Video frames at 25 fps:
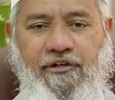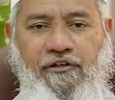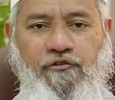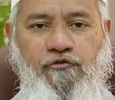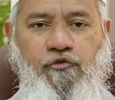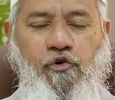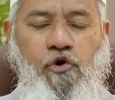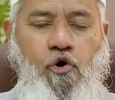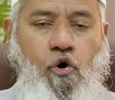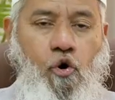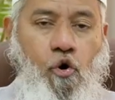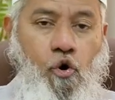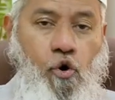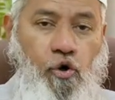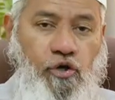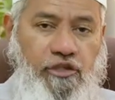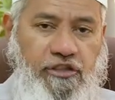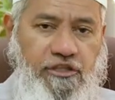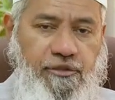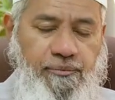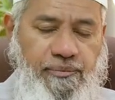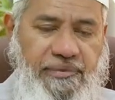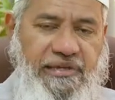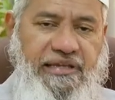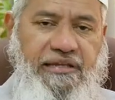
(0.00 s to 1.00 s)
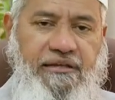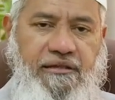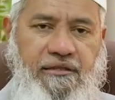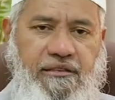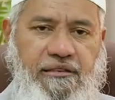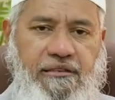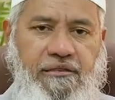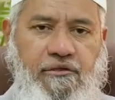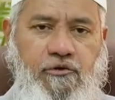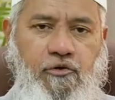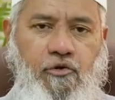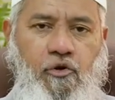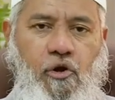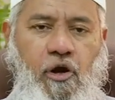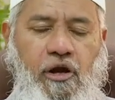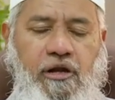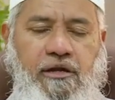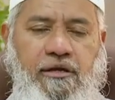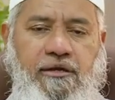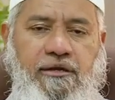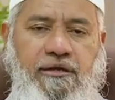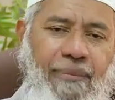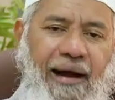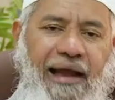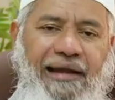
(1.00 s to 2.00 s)
So oath means you are
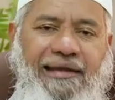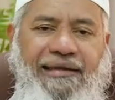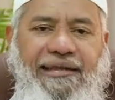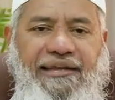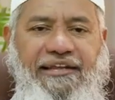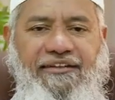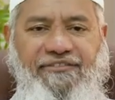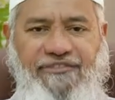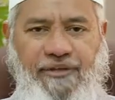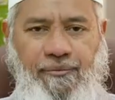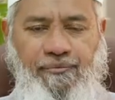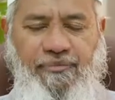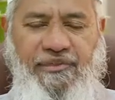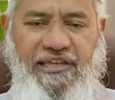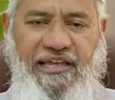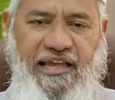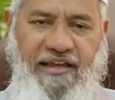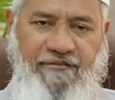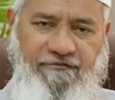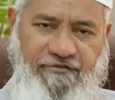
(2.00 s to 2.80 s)
bartering something.